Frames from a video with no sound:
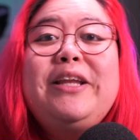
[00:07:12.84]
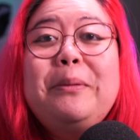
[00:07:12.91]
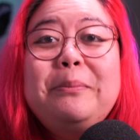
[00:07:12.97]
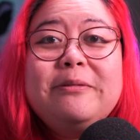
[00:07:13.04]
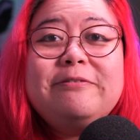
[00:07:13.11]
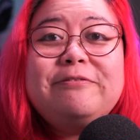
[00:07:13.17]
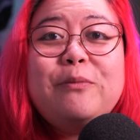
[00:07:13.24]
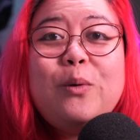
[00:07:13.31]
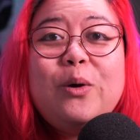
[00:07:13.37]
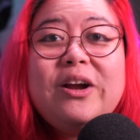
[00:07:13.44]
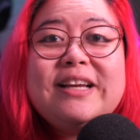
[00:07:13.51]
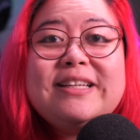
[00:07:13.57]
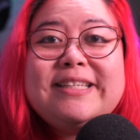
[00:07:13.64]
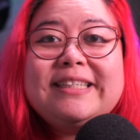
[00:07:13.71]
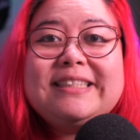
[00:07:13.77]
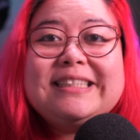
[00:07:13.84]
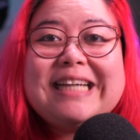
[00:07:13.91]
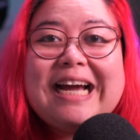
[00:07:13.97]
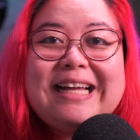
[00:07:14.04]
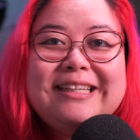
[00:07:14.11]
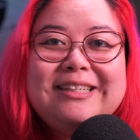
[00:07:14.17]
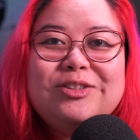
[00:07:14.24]
Number four is
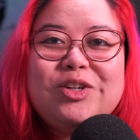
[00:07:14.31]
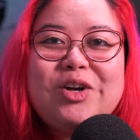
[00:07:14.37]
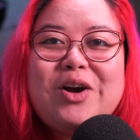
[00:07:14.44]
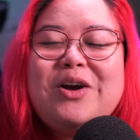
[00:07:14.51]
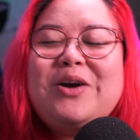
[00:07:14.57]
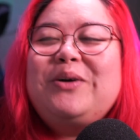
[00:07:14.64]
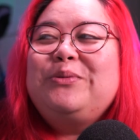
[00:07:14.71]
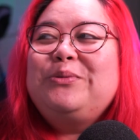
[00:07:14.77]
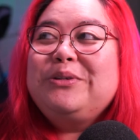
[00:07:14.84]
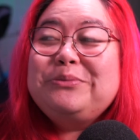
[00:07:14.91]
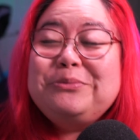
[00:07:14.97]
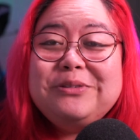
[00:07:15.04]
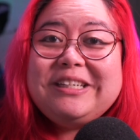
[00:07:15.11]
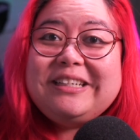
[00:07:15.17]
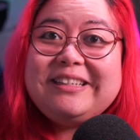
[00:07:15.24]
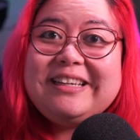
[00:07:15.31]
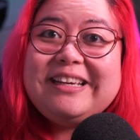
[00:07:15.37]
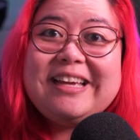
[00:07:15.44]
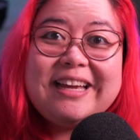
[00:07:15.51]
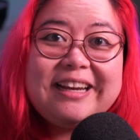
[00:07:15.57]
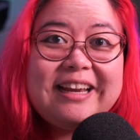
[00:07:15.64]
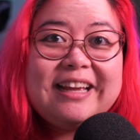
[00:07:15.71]
Excalidraw. We're really
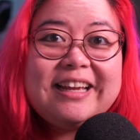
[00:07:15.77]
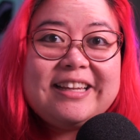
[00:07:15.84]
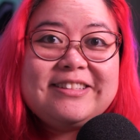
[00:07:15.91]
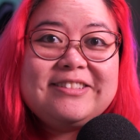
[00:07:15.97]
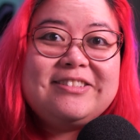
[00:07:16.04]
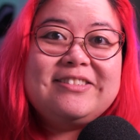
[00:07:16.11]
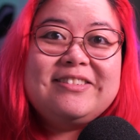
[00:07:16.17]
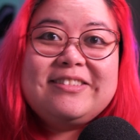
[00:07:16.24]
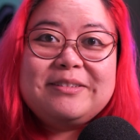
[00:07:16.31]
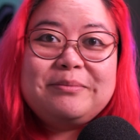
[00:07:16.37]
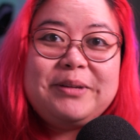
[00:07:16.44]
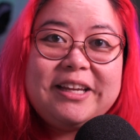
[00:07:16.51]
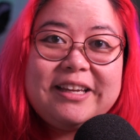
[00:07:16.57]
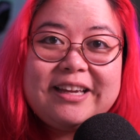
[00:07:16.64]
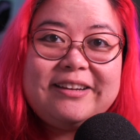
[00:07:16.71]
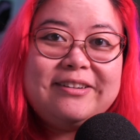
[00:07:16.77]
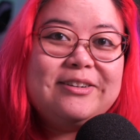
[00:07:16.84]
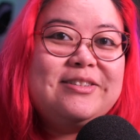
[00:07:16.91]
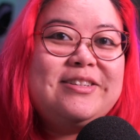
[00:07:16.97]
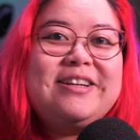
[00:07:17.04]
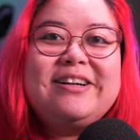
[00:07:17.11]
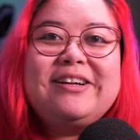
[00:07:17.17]
getting into the big
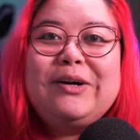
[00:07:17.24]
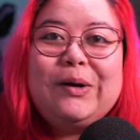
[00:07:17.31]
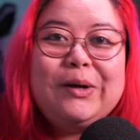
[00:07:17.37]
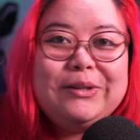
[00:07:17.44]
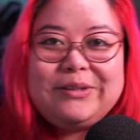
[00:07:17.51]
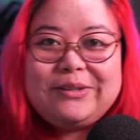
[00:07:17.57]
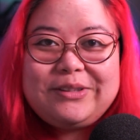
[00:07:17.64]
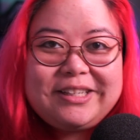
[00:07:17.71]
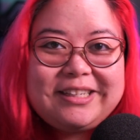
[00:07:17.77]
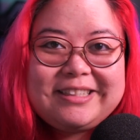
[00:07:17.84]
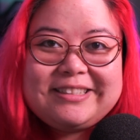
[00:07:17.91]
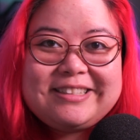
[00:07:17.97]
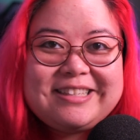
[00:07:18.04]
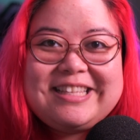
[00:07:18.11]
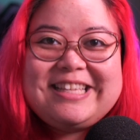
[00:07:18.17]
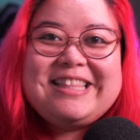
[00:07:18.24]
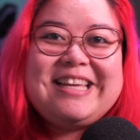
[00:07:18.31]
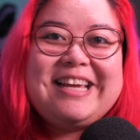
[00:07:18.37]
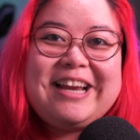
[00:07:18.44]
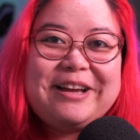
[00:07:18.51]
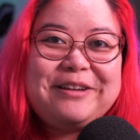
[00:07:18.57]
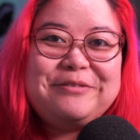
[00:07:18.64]
hitters here, all the things
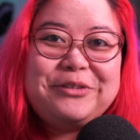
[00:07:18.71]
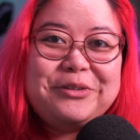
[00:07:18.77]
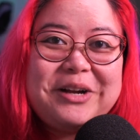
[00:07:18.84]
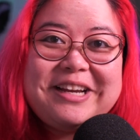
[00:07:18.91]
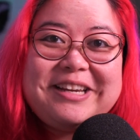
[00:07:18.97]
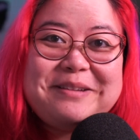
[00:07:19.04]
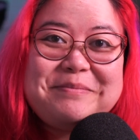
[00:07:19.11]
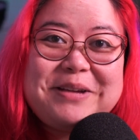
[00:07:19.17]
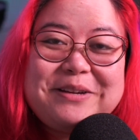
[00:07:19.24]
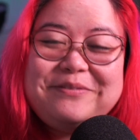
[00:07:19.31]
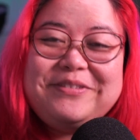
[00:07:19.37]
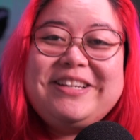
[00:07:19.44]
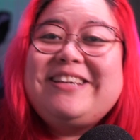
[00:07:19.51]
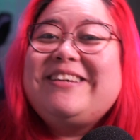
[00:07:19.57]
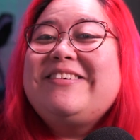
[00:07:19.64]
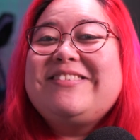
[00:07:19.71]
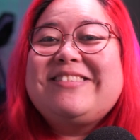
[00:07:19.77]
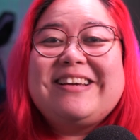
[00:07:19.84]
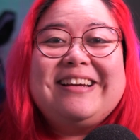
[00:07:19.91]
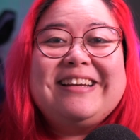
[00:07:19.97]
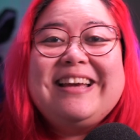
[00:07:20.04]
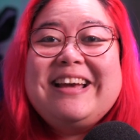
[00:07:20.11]
that I've already made
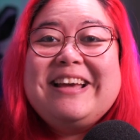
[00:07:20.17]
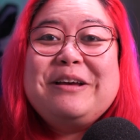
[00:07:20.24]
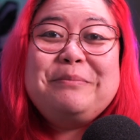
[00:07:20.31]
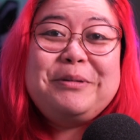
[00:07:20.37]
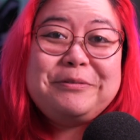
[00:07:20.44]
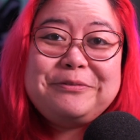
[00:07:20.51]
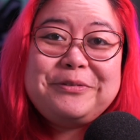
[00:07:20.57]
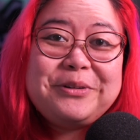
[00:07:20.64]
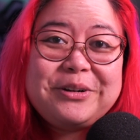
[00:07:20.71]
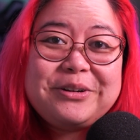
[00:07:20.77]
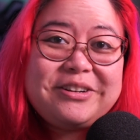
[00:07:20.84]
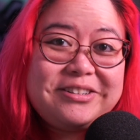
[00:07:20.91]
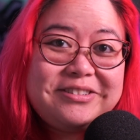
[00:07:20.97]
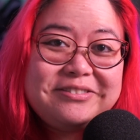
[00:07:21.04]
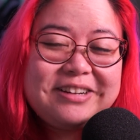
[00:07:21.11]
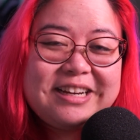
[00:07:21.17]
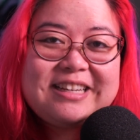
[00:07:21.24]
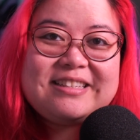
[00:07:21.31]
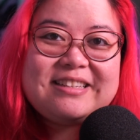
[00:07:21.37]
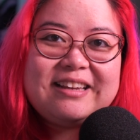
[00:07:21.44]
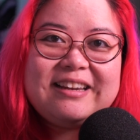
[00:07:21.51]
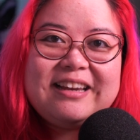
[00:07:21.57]
videos on, but for good
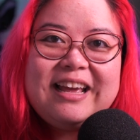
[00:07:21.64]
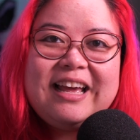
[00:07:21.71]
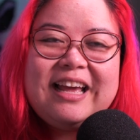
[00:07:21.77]
reason.